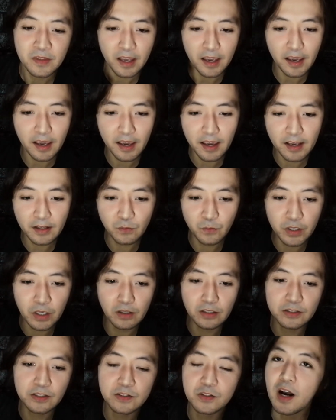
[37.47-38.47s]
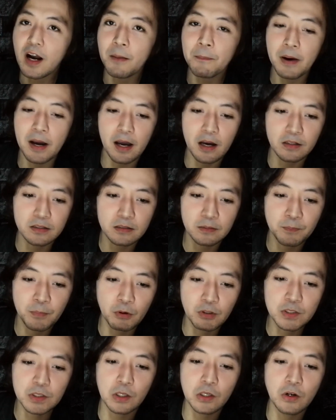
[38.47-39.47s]
And we also talk about
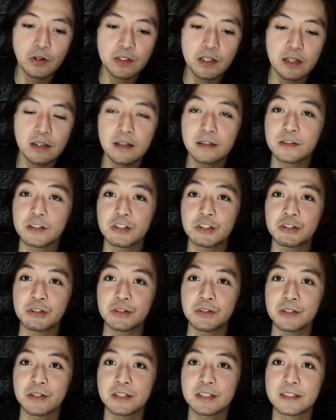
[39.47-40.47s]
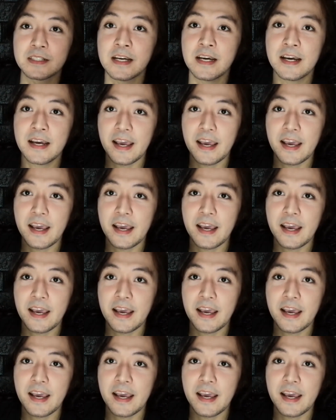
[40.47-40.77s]
postcolonial literatures